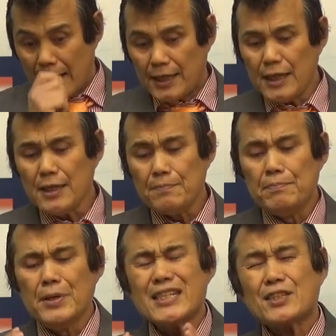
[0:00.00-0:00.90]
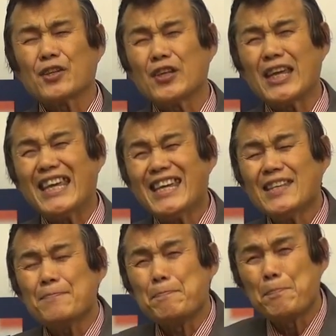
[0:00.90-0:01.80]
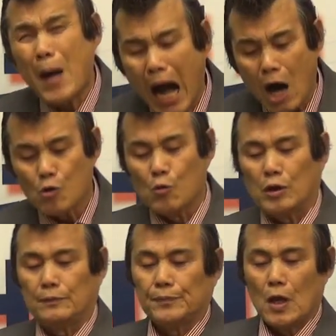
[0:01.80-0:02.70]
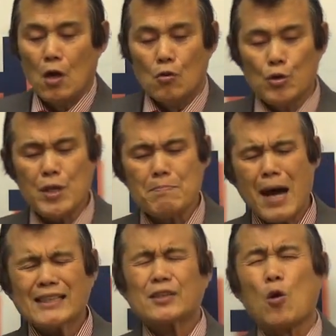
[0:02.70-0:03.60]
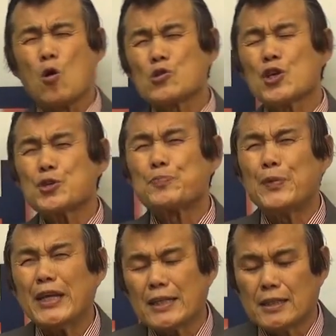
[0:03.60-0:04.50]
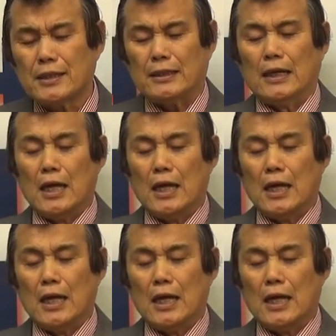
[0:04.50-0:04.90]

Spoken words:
He ministered in power. We must also speak to